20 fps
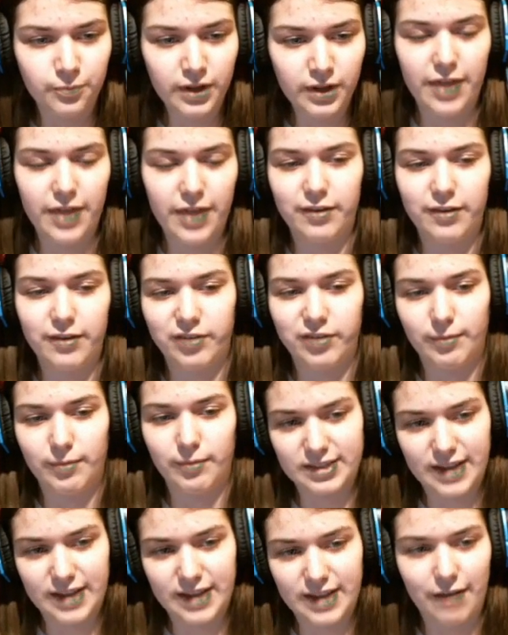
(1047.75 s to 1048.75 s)
And then for my
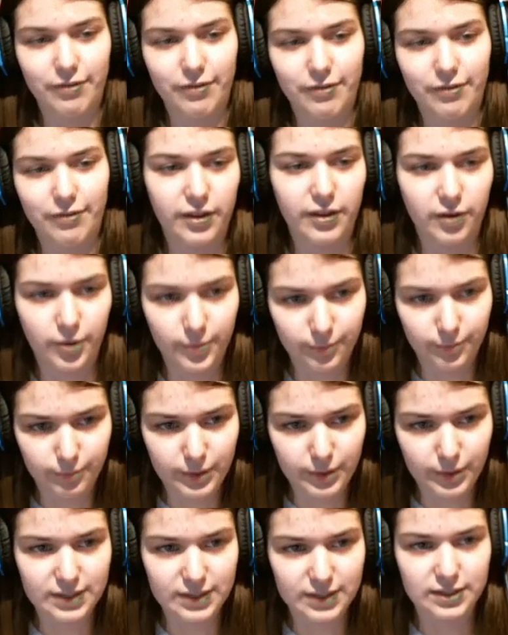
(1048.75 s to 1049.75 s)
staff and the other
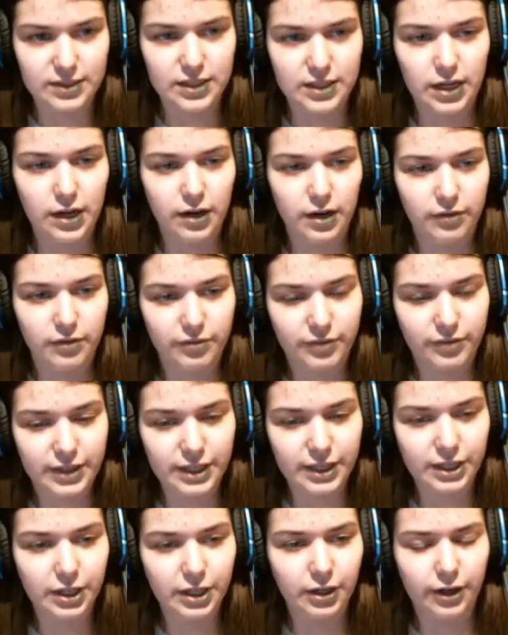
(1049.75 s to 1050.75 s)
pieces of
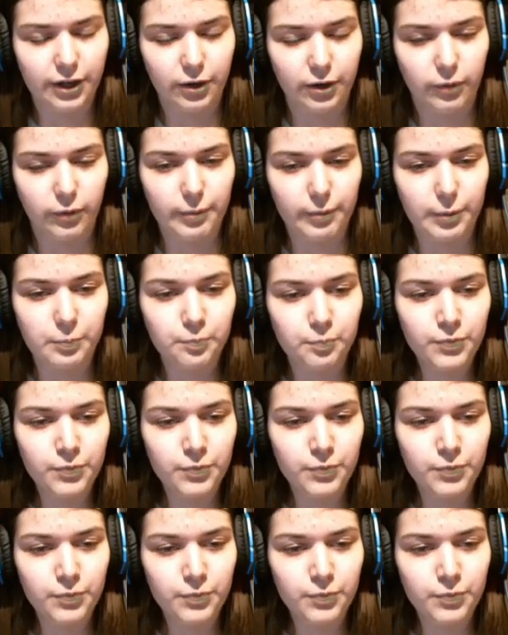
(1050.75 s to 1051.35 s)
gear and equipment,